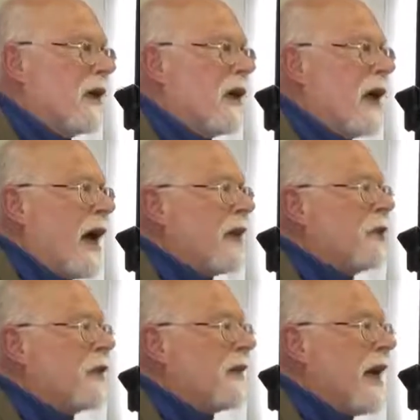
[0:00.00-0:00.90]
and to
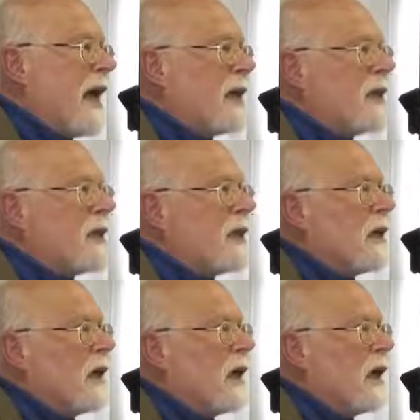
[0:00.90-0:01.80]
attend
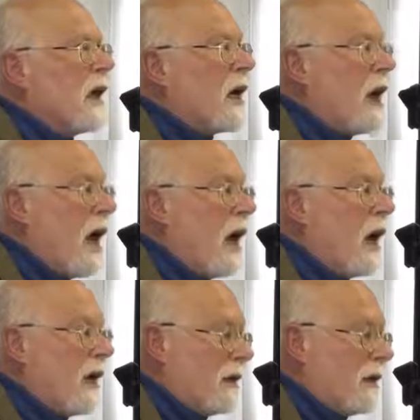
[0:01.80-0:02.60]
a gala